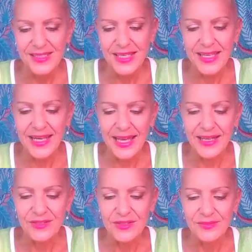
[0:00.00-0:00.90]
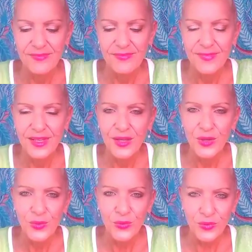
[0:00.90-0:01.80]
Say aloud,
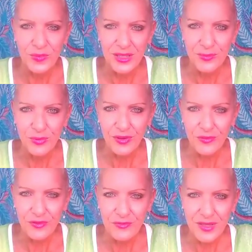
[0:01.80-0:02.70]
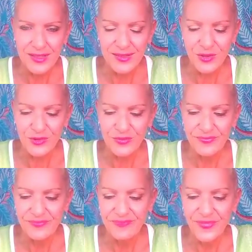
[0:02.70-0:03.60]
Rumi, brother of my soul,
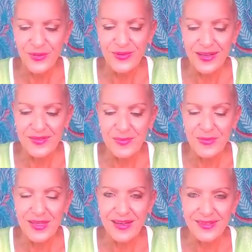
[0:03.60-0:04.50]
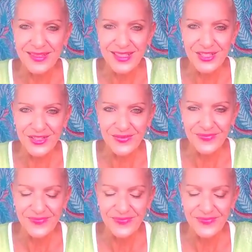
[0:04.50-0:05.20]
who loves me without condition,